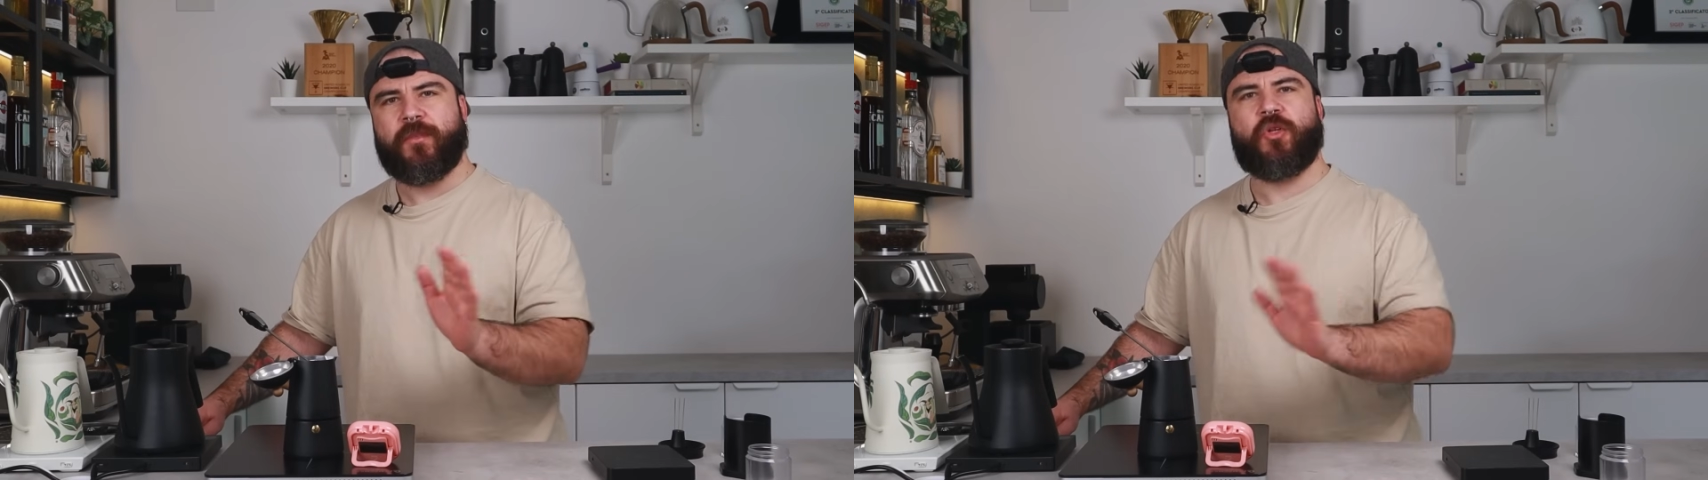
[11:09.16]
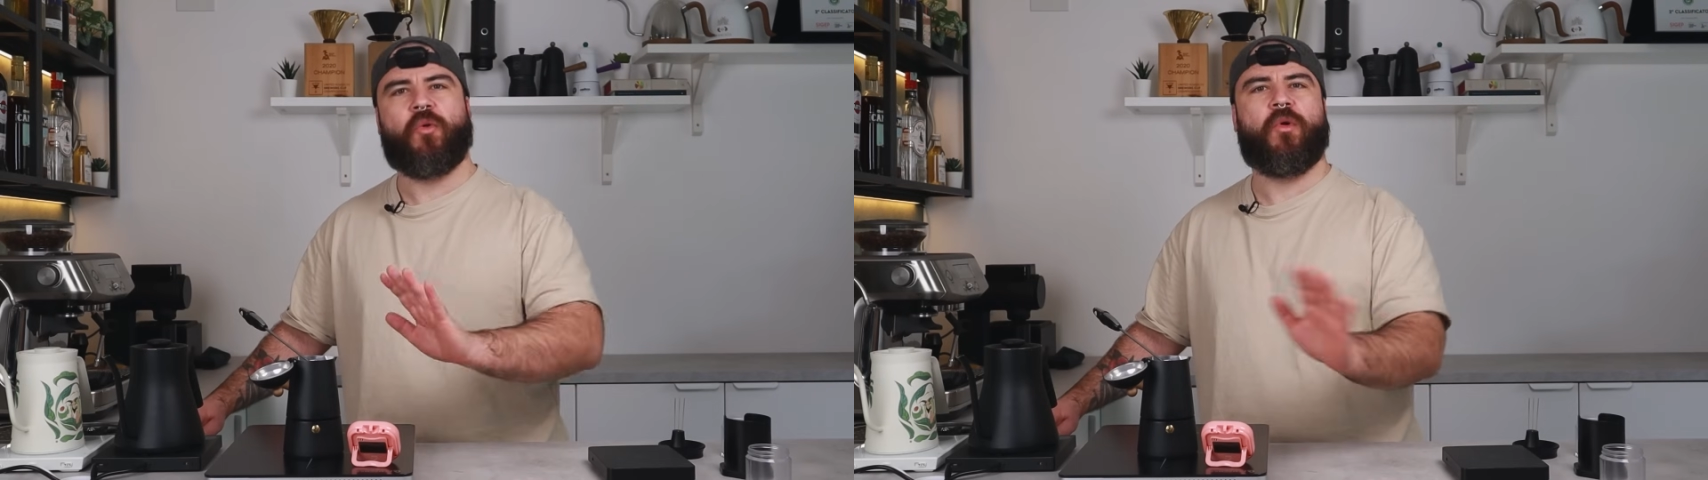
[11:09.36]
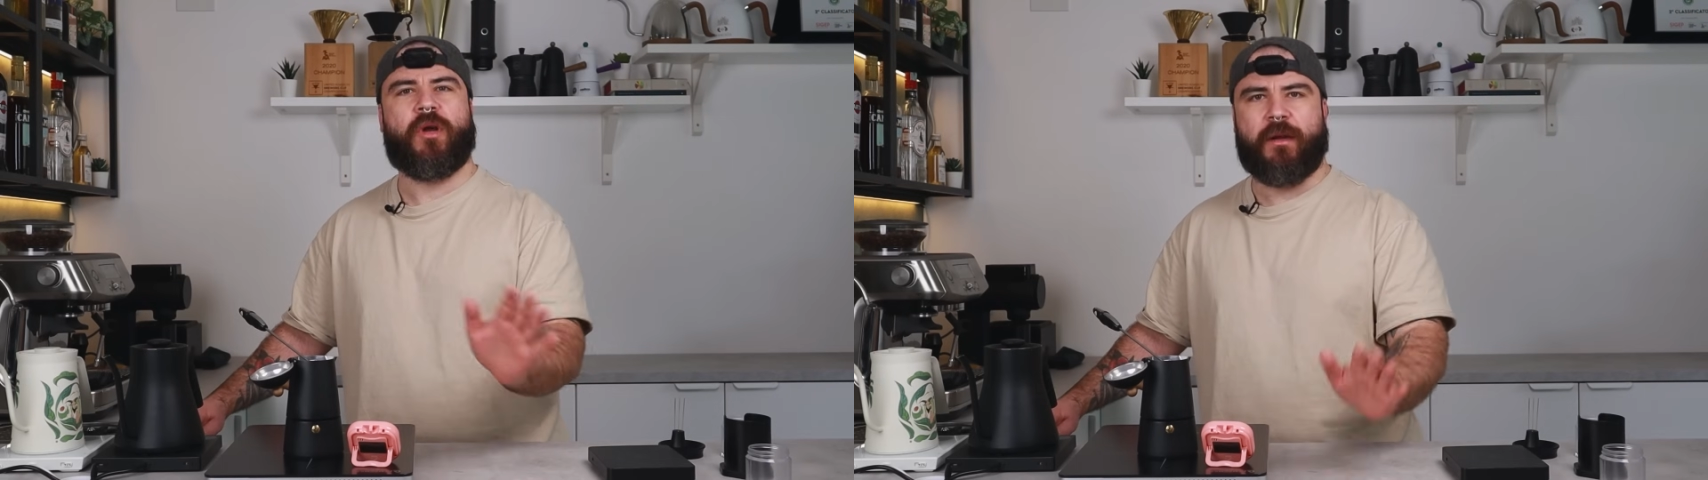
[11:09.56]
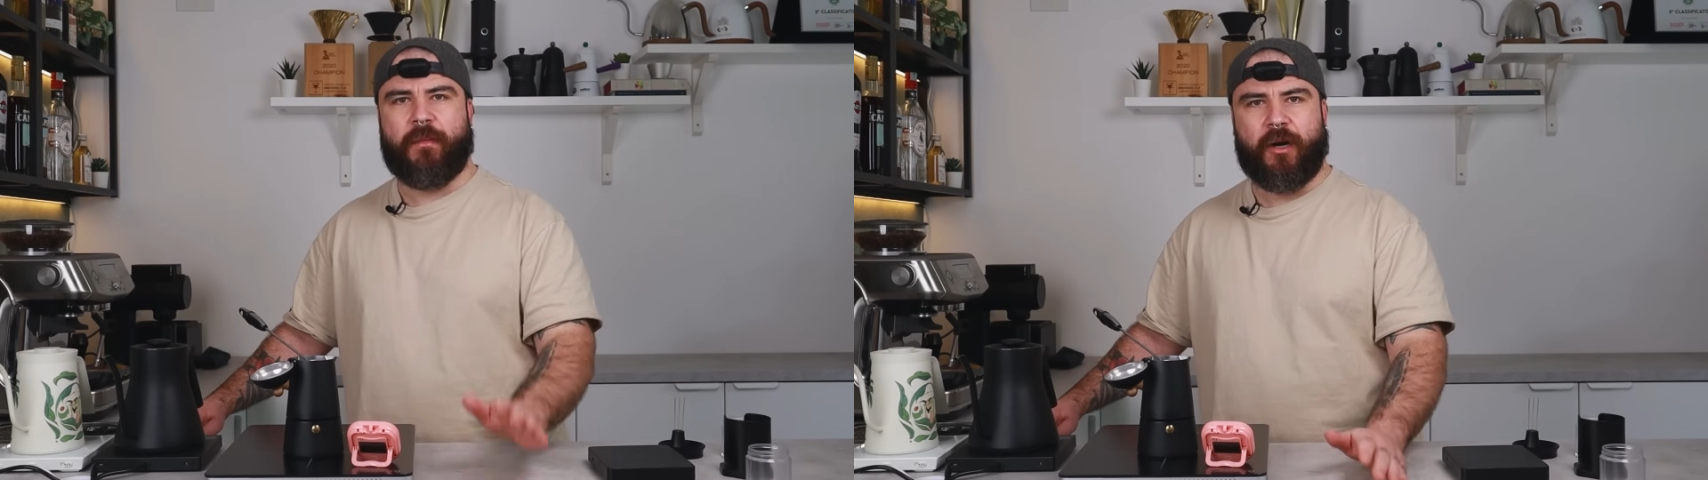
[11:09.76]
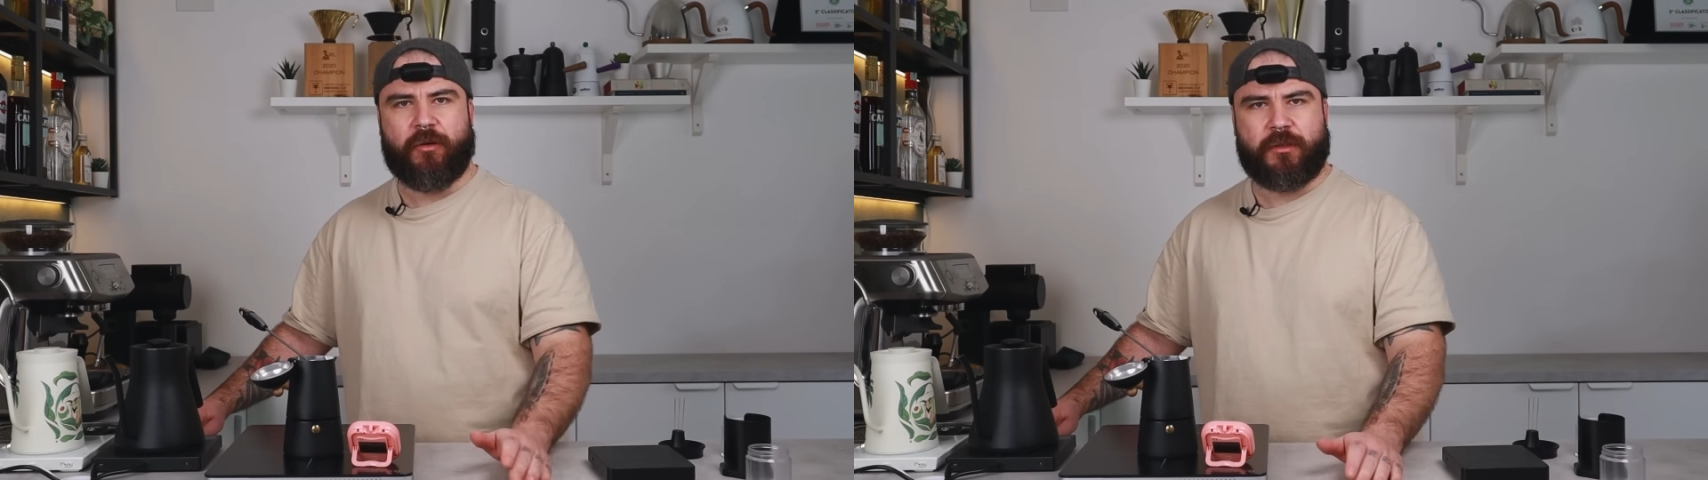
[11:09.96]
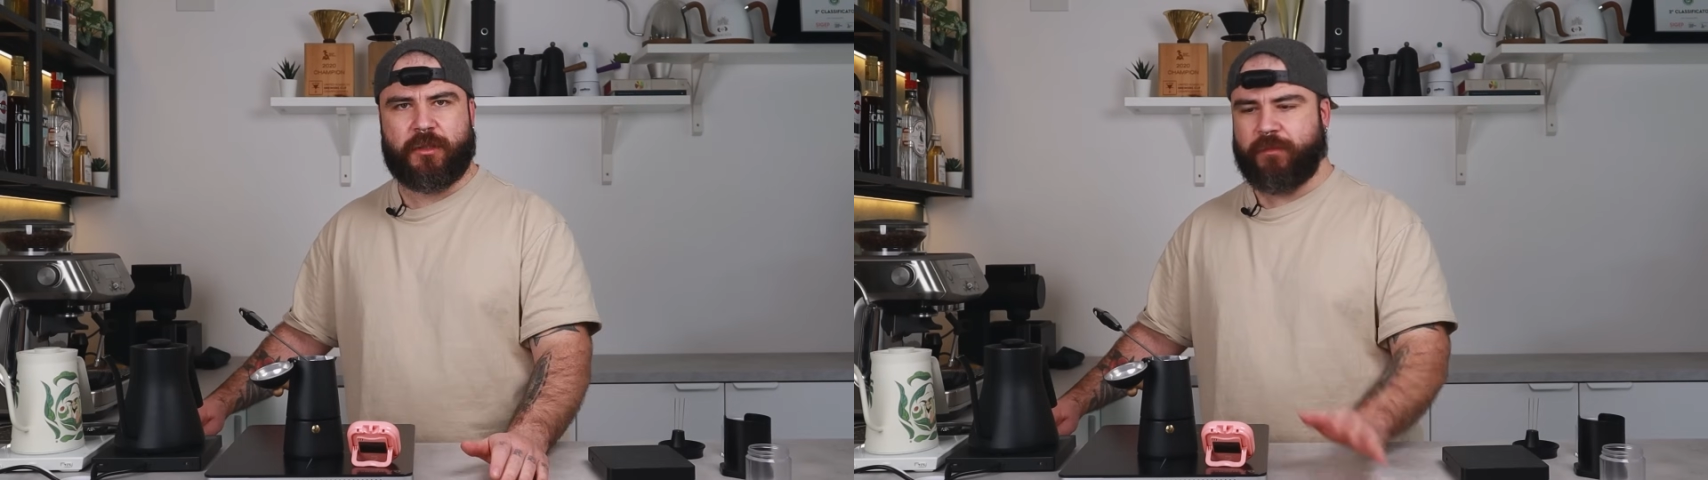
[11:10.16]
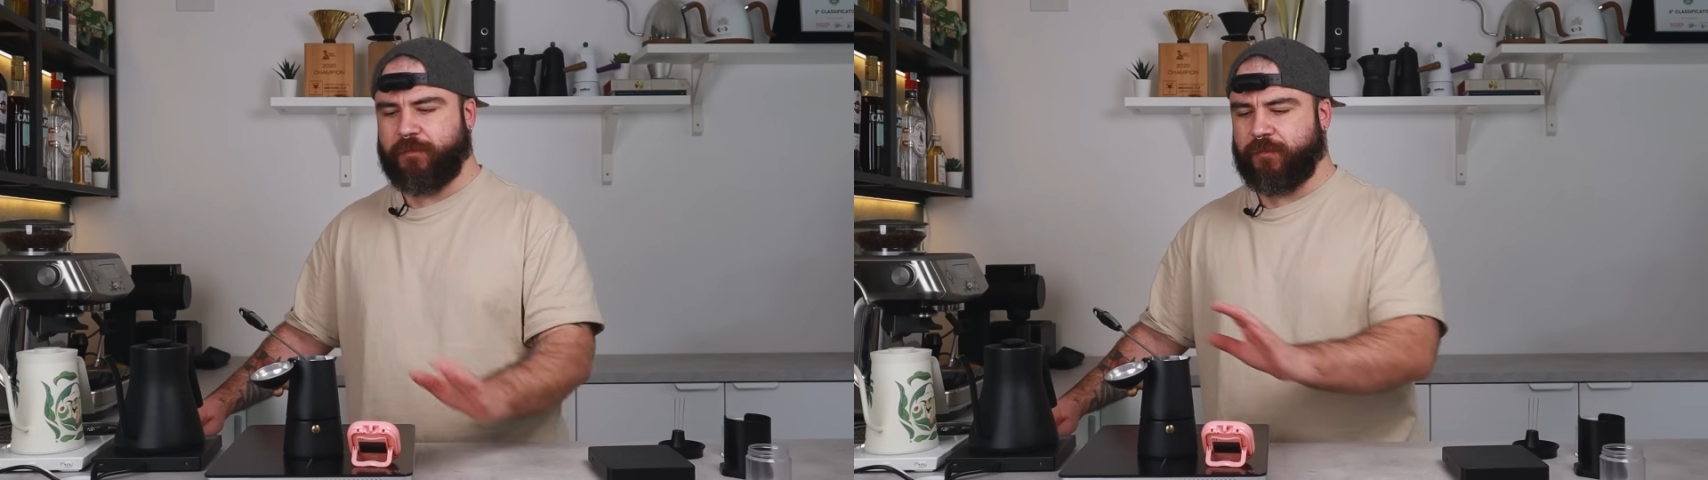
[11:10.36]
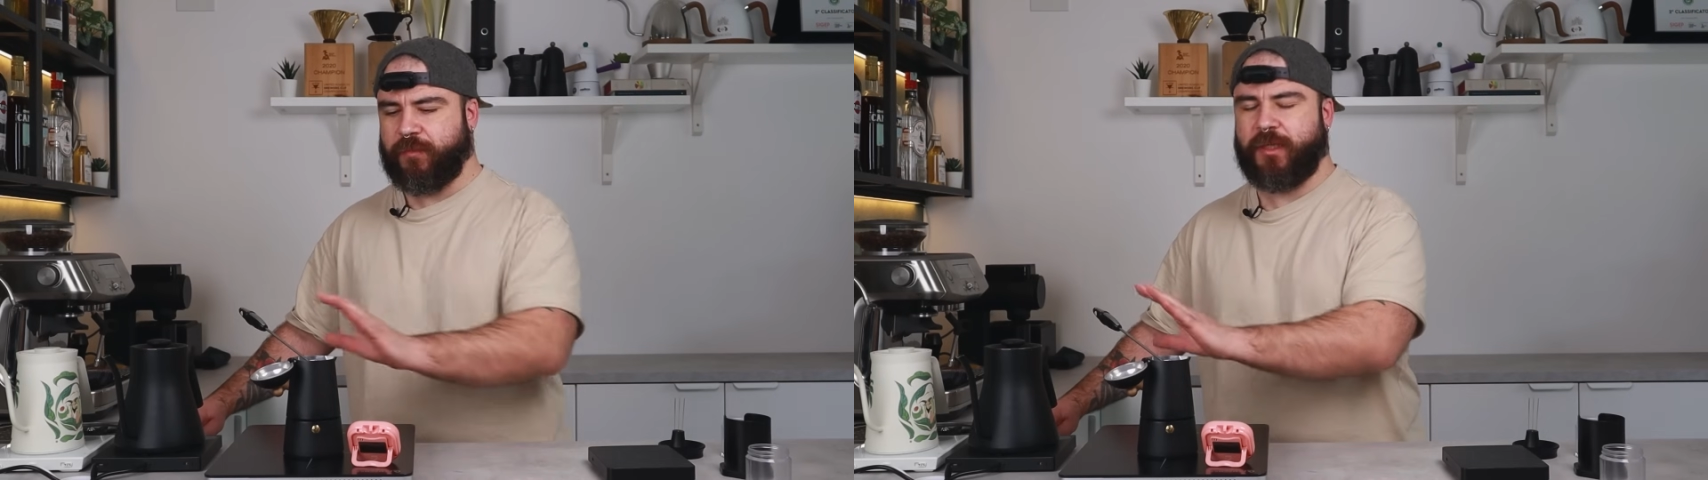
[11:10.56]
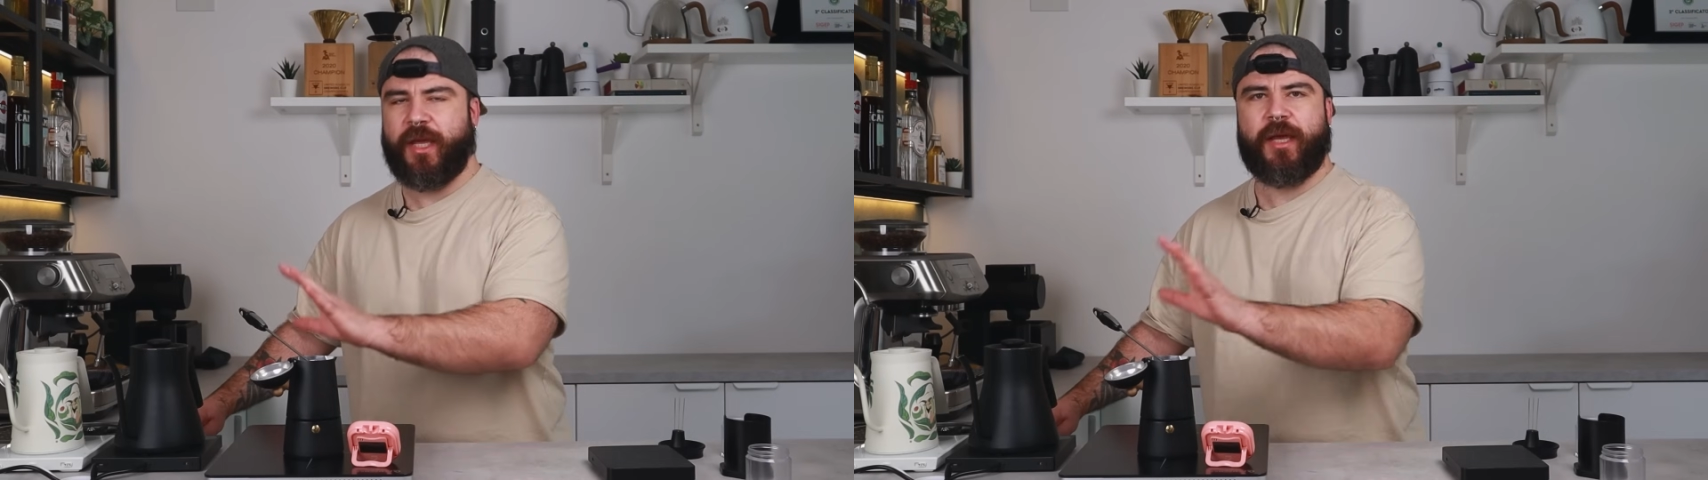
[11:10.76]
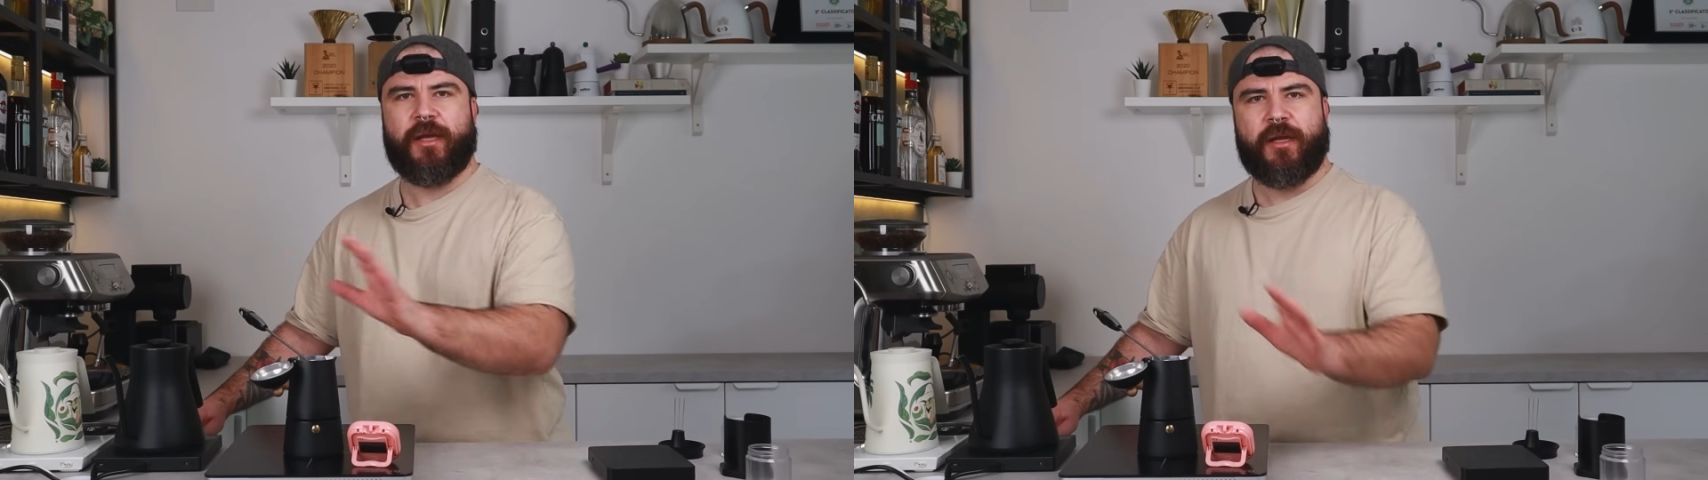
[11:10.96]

don't worry about the